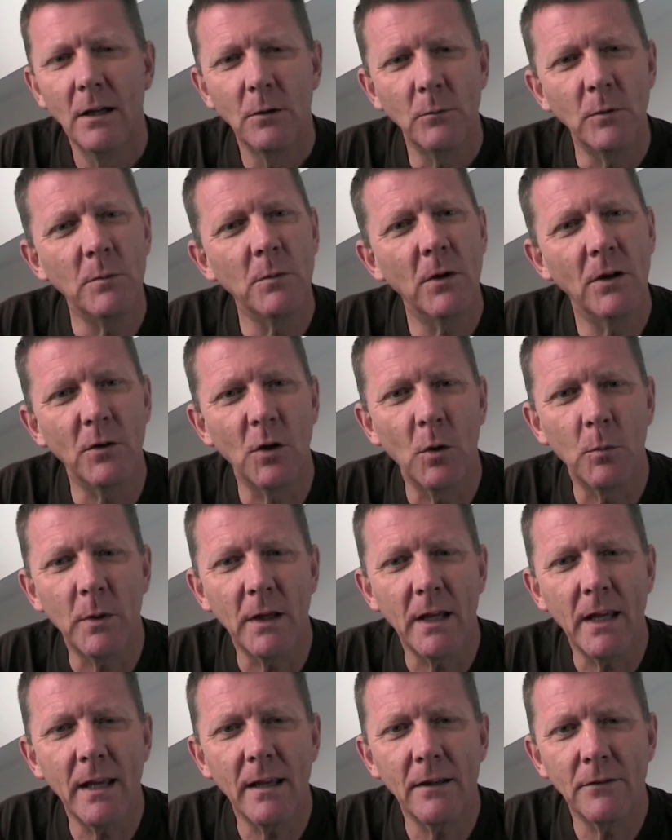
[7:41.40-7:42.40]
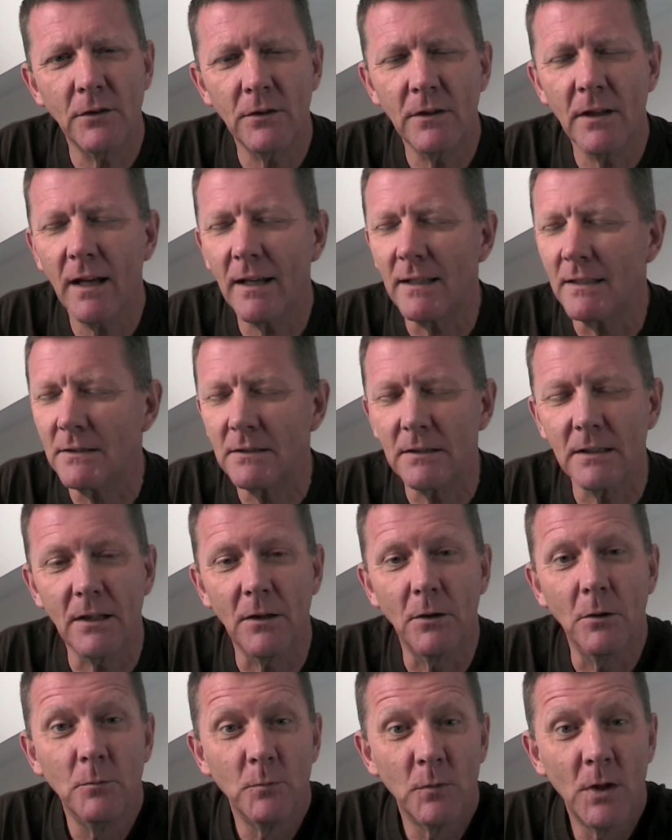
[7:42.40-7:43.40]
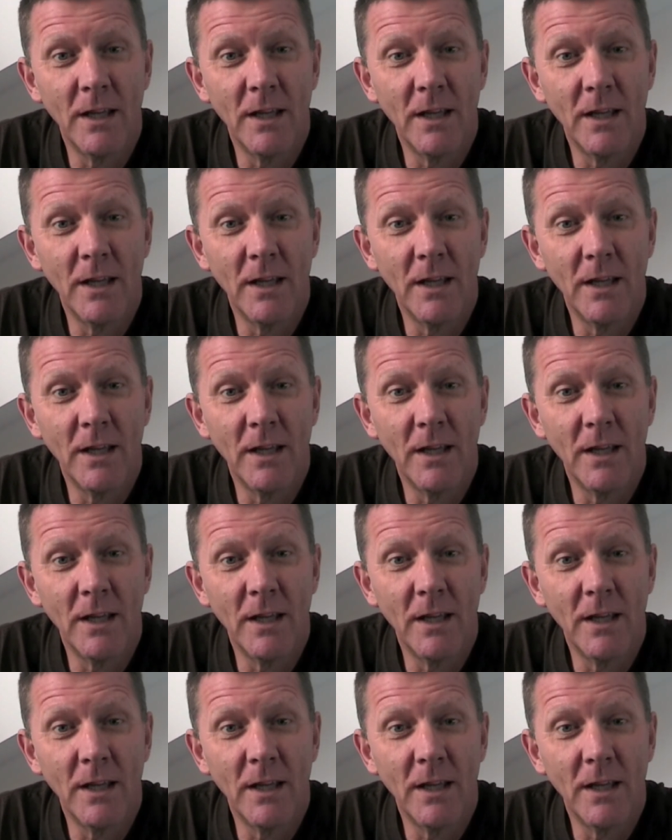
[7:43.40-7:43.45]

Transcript: we might not be here today. You know.